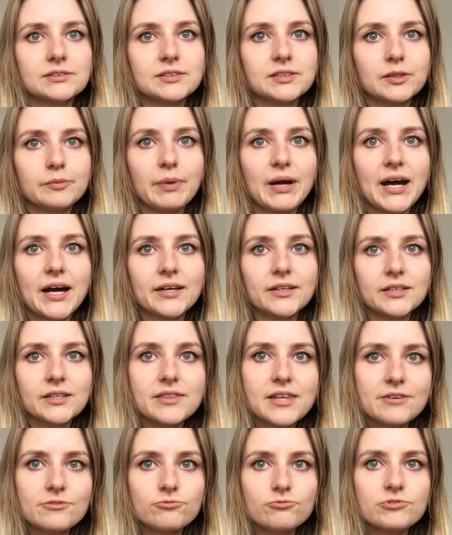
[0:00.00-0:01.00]
to the pattern and
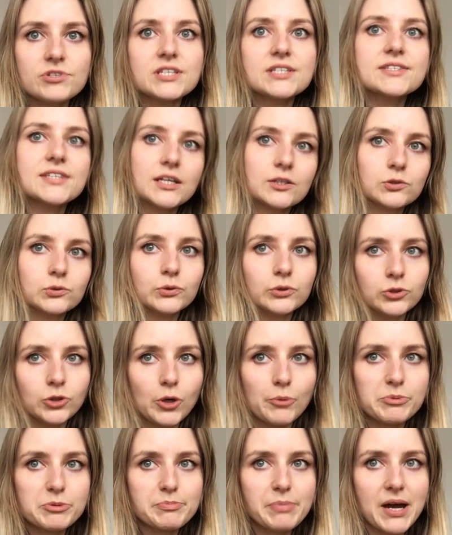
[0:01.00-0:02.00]
then resets all the
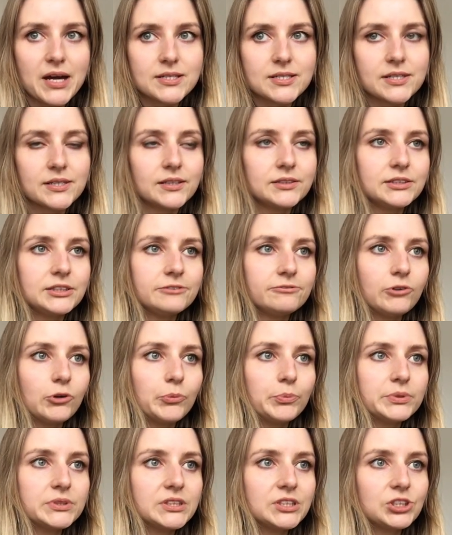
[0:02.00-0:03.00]
knobs back to their default
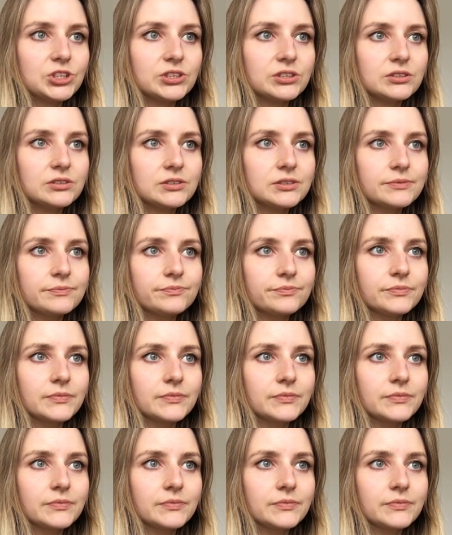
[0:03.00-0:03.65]
positions.